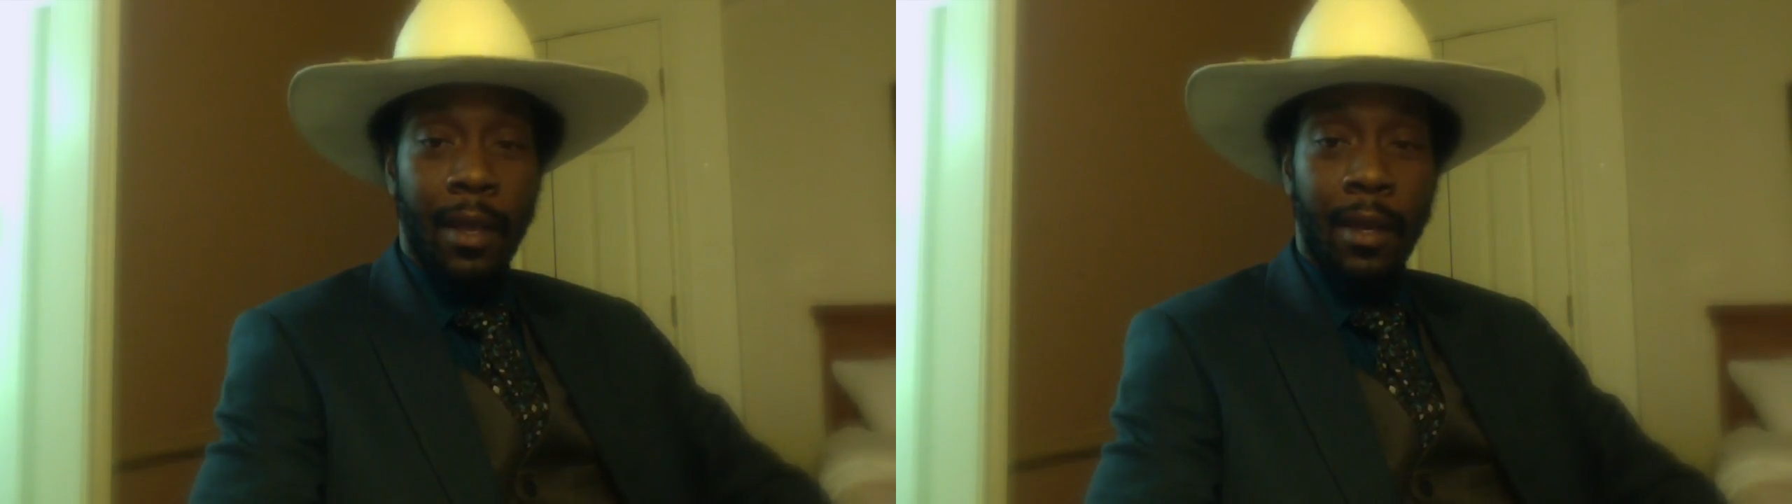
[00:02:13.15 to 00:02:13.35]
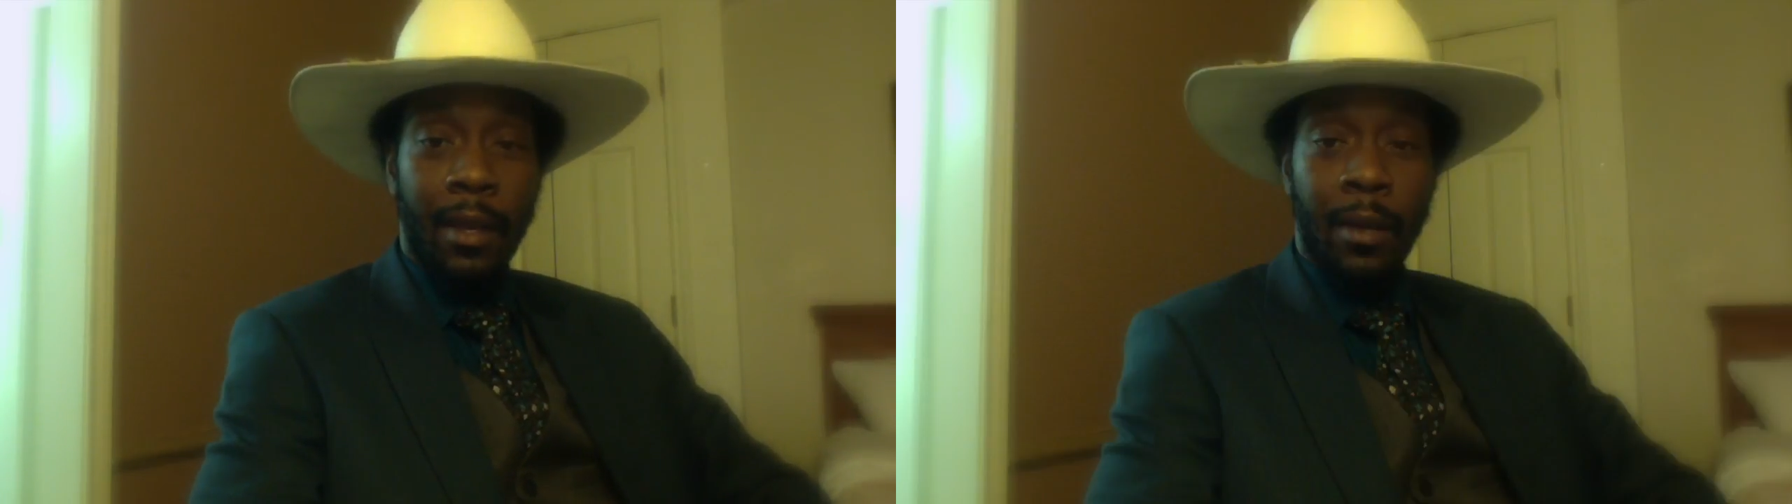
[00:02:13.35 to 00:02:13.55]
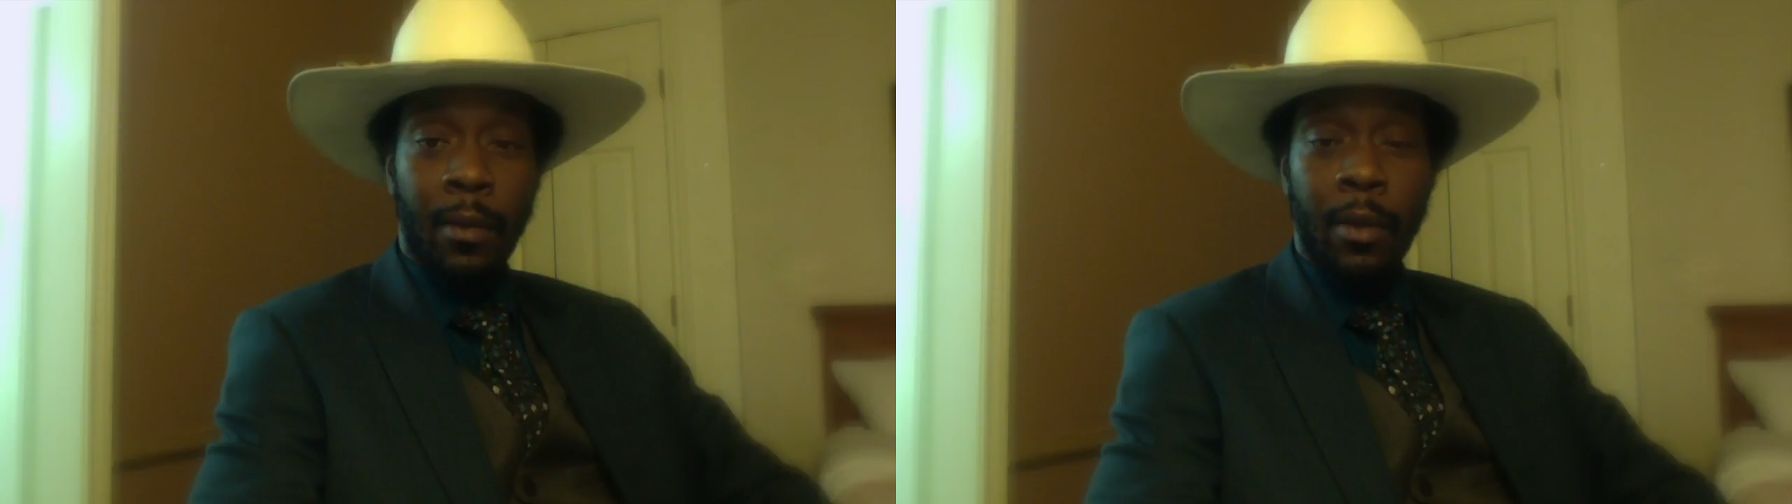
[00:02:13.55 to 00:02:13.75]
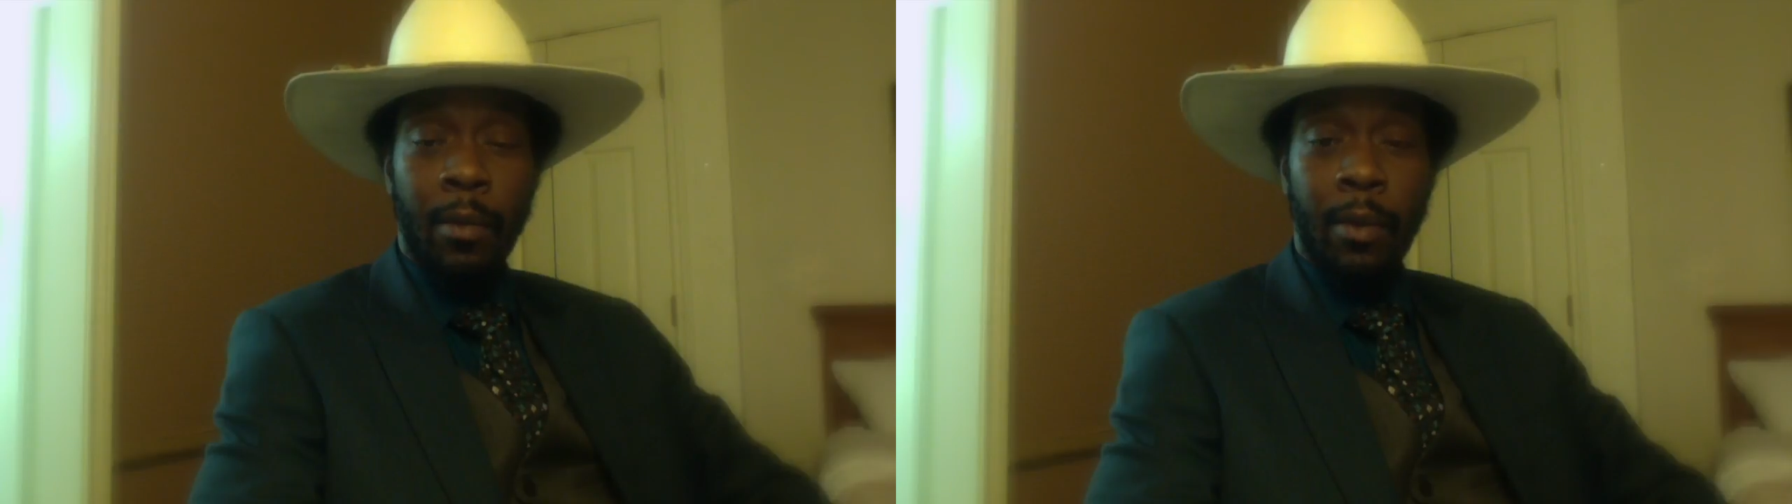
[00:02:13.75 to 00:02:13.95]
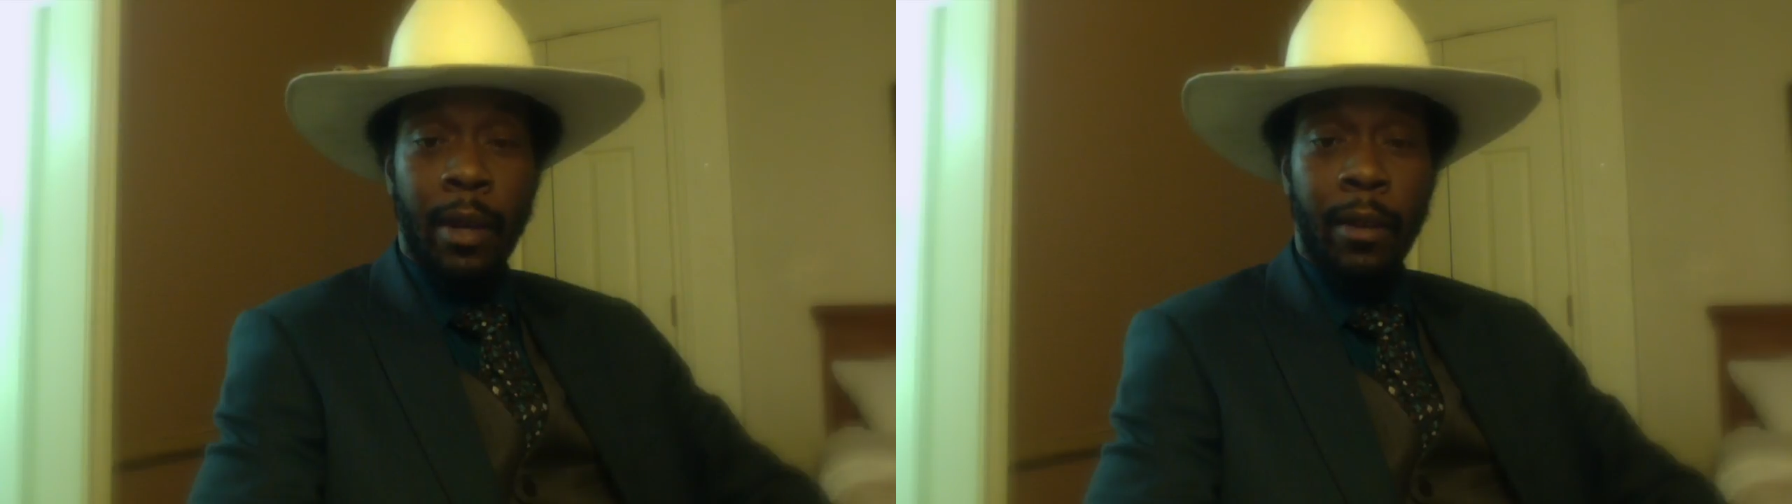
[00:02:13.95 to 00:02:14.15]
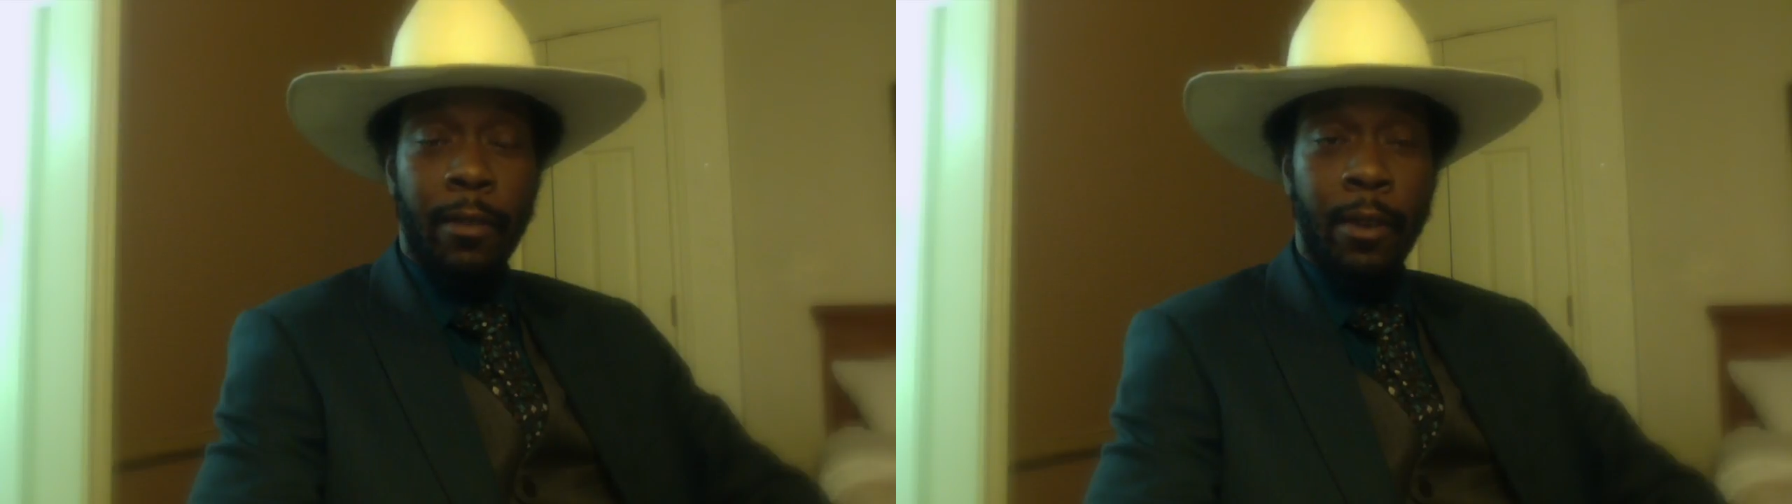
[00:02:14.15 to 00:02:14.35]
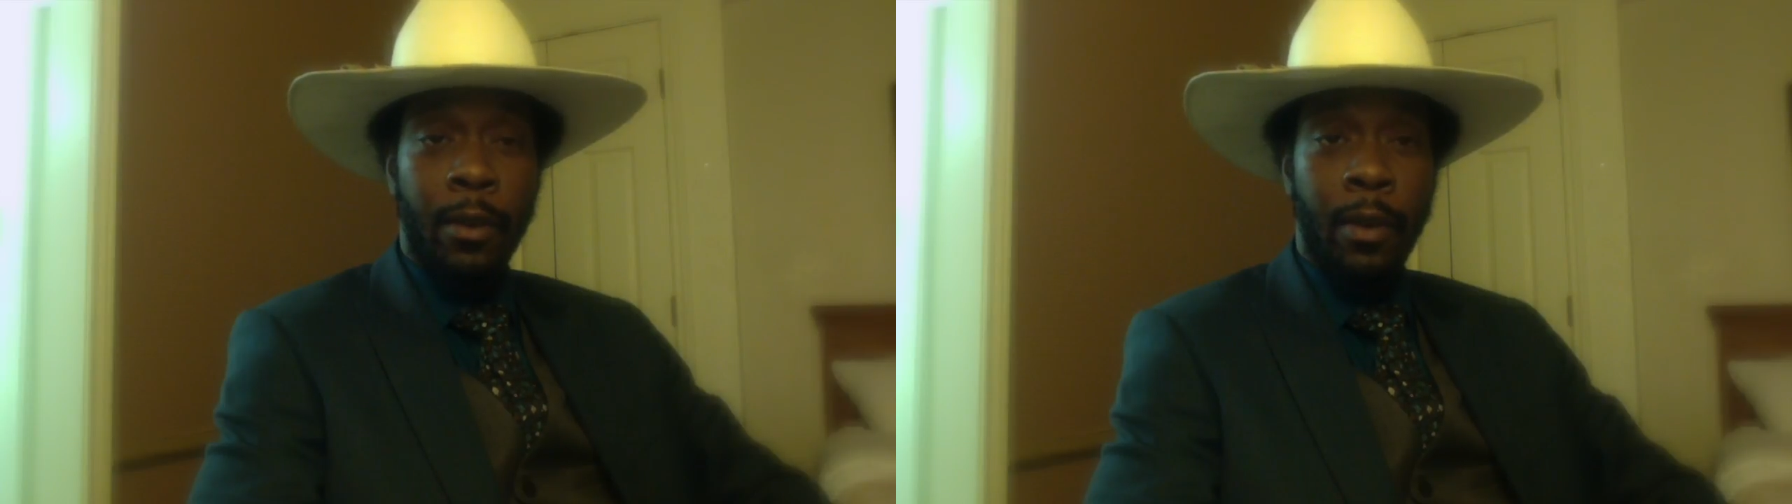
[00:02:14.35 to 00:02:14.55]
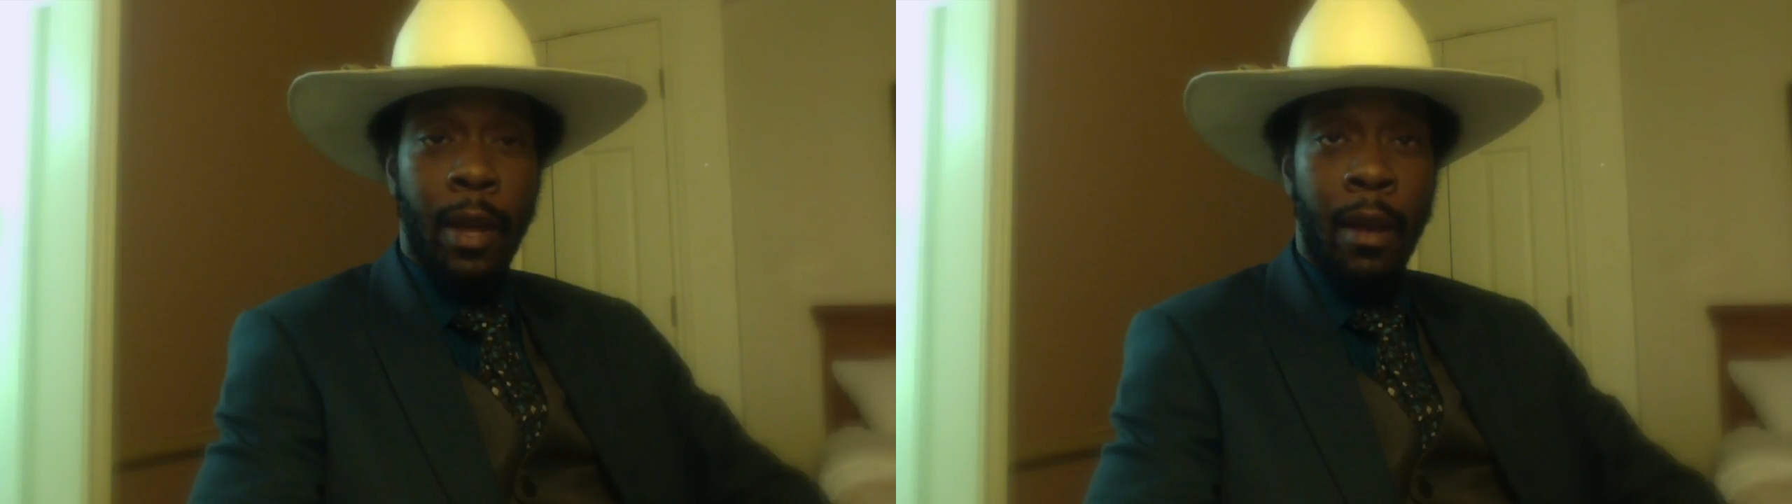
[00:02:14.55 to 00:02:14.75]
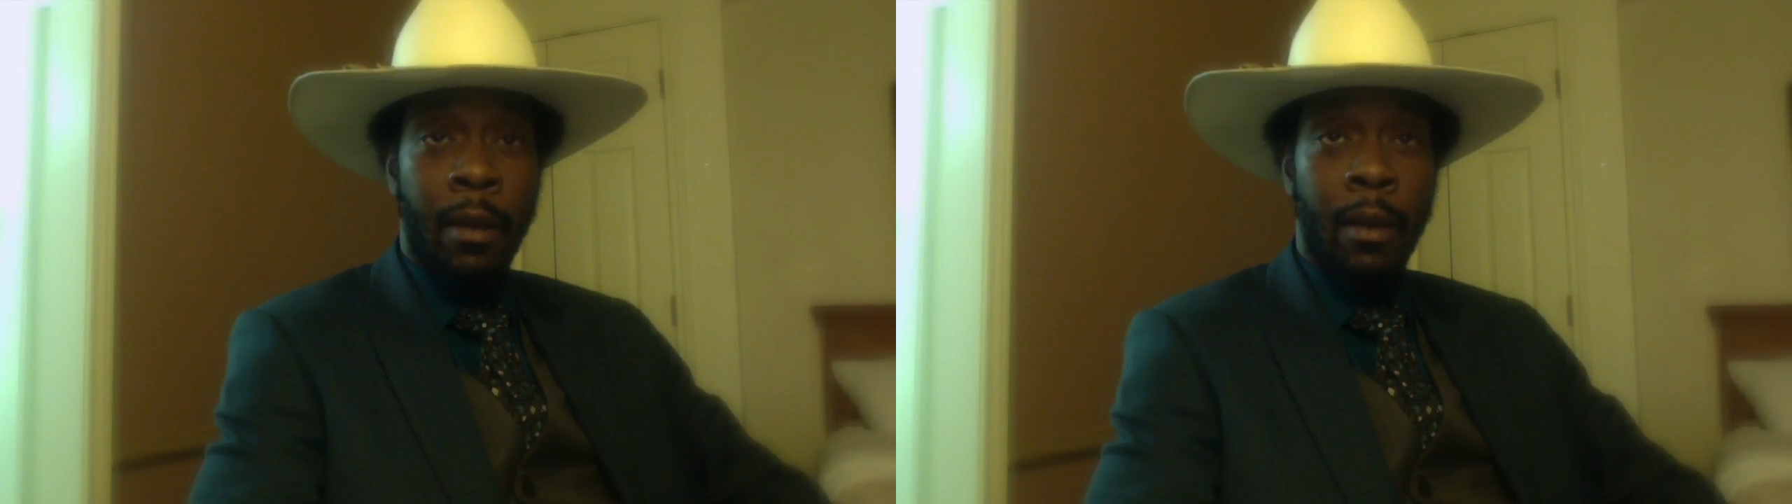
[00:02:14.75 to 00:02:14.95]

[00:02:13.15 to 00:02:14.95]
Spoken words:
and then when you bring the food out,